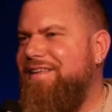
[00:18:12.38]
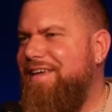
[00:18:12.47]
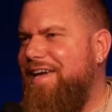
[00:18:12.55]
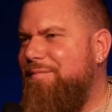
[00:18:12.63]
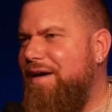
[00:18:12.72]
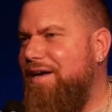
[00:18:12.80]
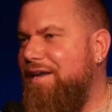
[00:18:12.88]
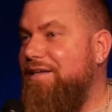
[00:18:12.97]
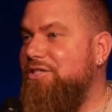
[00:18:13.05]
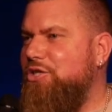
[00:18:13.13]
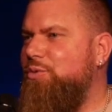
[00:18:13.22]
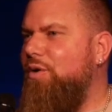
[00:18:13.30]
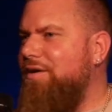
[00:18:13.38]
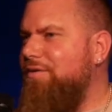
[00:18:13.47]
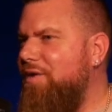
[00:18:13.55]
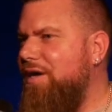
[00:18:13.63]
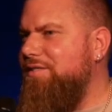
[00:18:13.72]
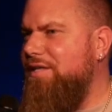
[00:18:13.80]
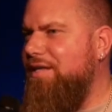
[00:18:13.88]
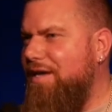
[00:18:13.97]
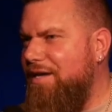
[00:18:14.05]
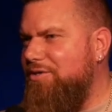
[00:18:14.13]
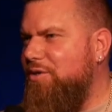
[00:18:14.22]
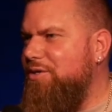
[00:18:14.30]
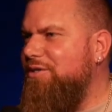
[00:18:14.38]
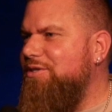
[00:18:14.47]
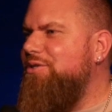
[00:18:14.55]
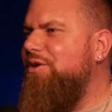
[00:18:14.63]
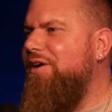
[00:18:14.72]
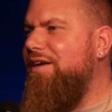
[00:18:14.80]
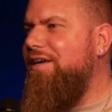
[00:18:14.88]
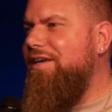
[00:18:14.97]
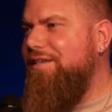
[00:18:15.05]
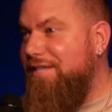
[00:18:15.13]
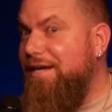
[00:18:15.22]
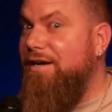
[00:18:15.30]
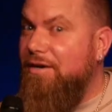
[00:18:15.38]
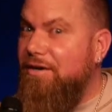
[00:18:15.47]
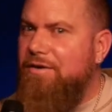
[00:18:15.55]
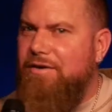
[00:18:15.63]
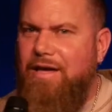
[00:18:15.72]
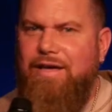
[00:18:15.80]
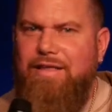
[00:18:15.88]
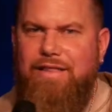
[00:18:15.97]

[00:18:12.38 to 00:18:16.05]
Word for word: amen. He just won wrestling. I told you the story. He's here. Okay,